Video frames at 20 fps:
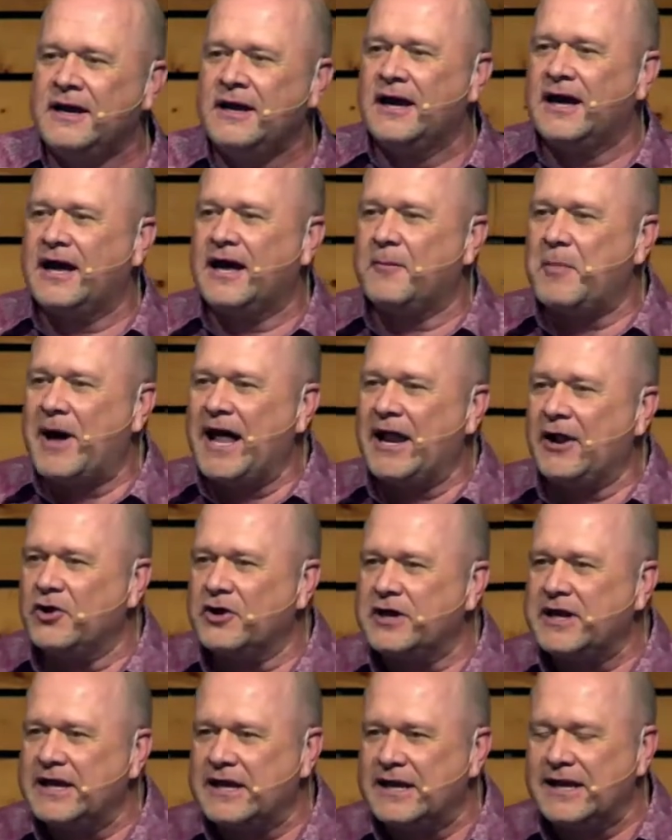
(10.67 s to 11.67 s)
by
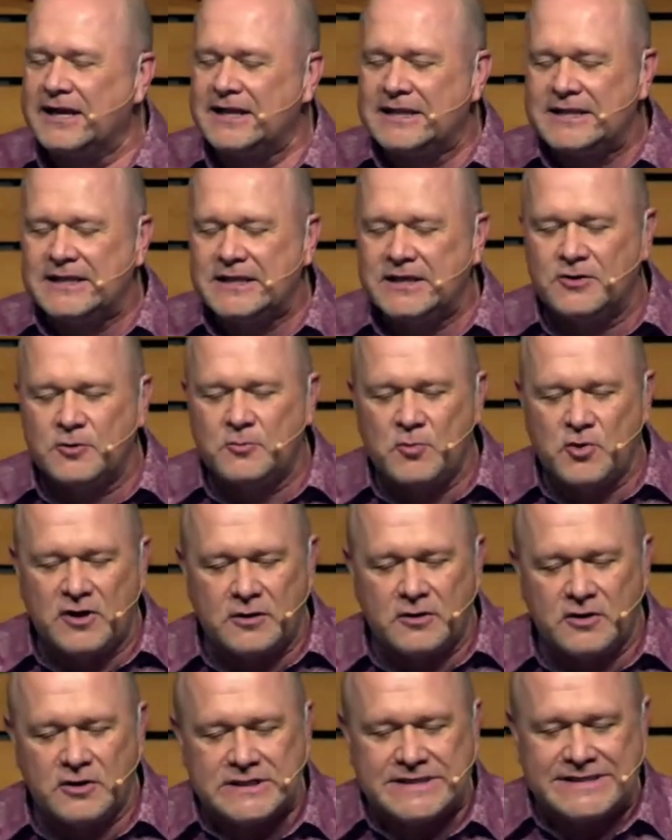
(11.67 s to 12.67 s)
looking in a little
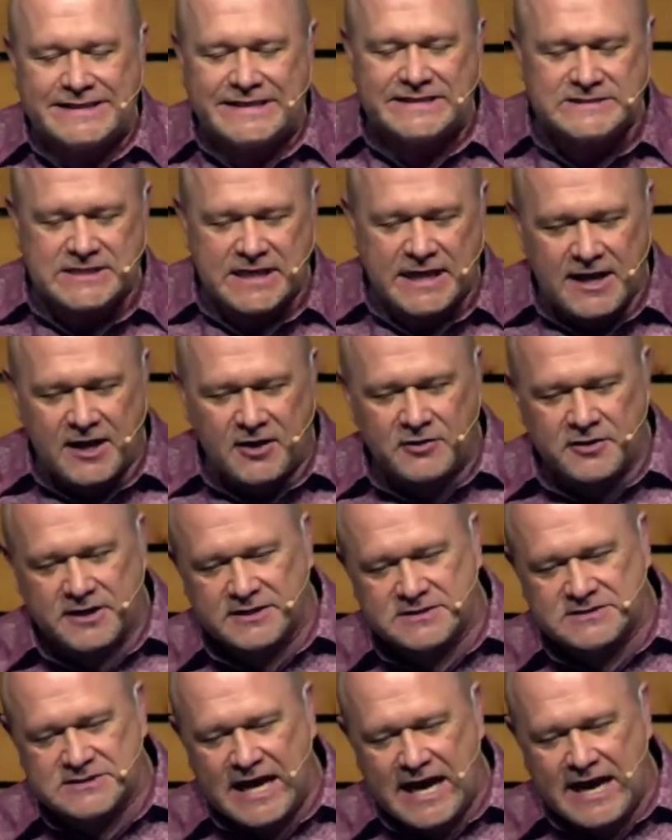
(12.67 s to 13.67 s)
more detail at a
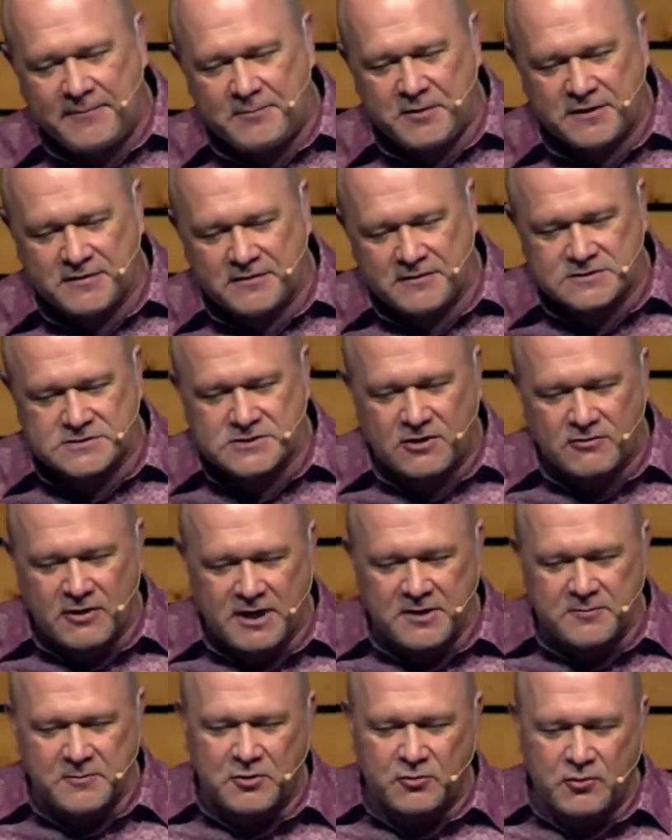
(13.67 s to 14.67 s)
topic that's already
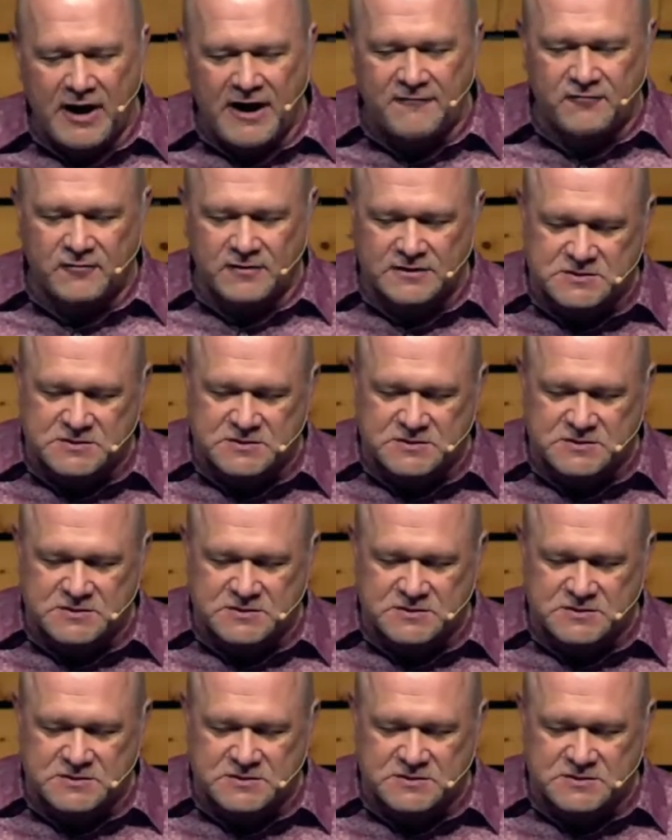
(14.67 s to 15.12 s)
been referenced